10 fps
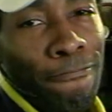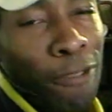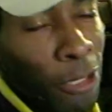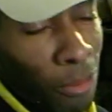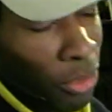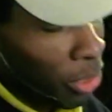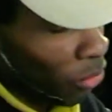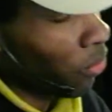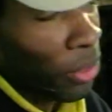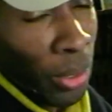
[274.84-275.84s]
to just
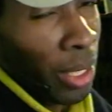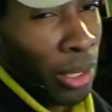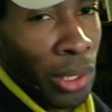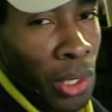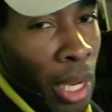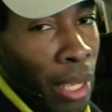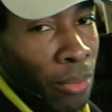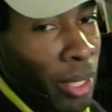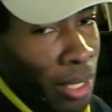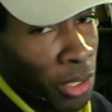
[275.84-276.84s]
for you to understand.
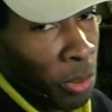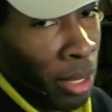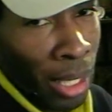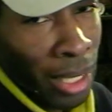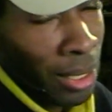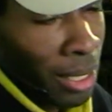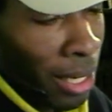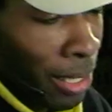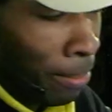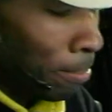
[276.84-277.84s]
We don't spend a lot of
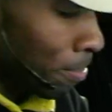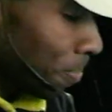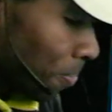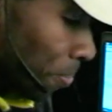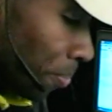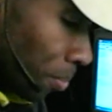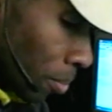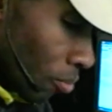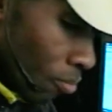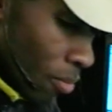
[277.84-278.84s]
time
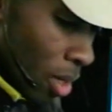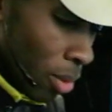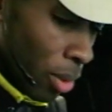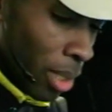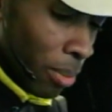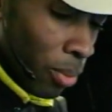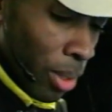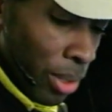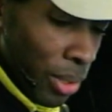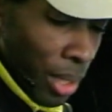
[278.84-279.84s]
looking up
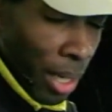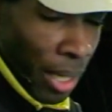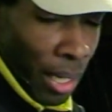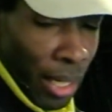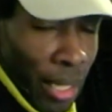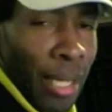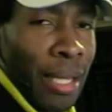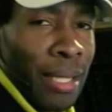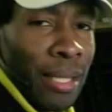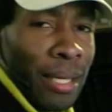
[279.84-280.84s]
words
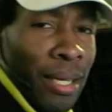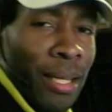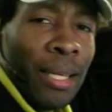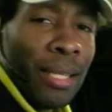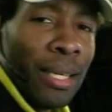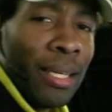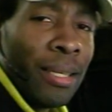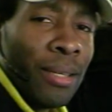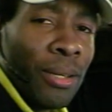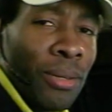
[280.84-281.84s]
in the in the
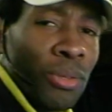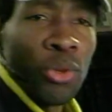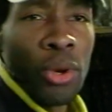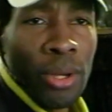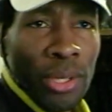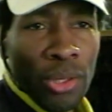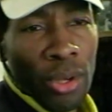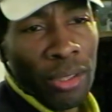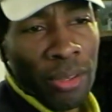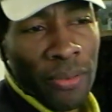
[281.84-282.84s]
you know Strong's
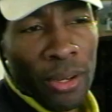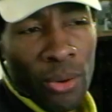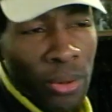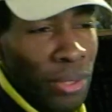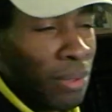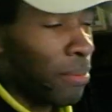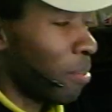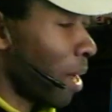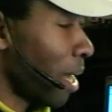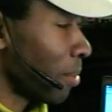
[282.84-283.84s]
exhaustive concordance of the
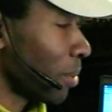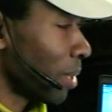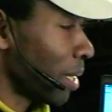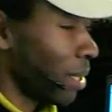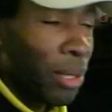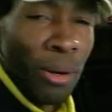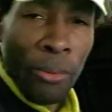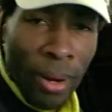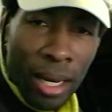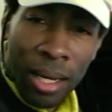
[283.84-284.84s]
Bible to get the
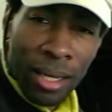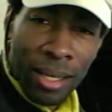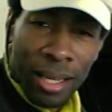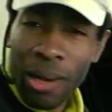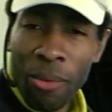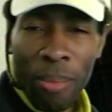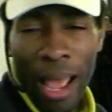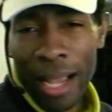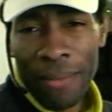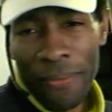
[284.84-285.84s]
Greek and then go
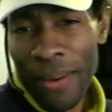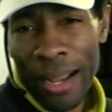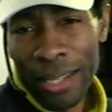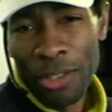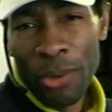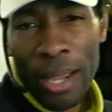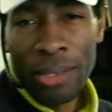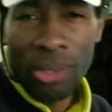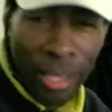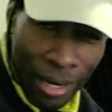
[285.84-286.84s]
back and find
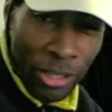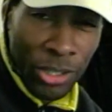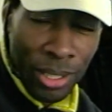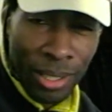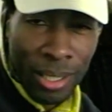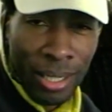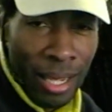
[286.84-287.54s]
translation and